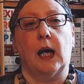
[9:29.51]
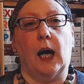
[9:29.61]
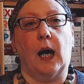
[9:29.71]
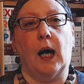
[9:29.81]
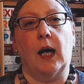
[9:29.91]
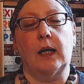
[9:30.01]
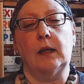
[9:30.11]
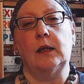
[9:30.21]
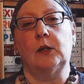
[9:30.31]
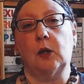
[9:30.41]
are
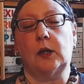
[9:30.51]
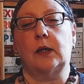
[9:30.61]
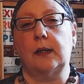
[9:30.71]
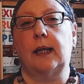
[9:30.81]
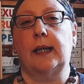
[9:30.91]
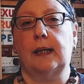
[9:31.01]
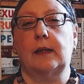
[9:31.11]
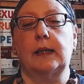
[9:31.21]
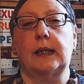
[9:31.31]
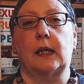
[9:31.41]
not like
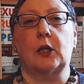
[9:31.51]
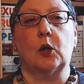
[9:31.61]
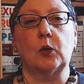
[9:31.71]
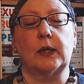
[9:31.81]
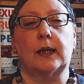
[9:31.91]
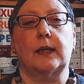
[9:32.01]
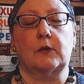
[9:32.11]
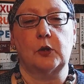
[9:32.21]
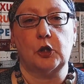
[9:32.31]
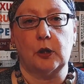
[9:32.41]
the ergodic
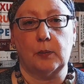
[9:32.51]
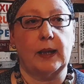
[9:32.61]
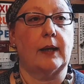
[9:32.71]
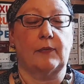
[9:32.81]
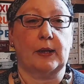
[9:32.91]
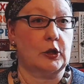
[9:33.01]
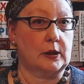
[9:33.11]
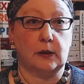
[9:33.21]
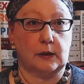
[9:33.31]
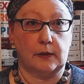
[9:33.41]
literature where I've actually
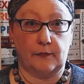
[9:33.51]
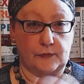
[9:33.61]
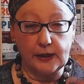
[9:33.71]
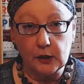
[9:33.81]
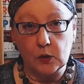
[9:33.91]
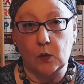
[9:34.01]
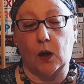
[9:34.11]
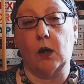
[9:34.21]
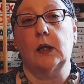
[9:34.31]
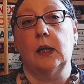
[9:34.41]
done a video
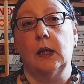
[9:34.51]
on,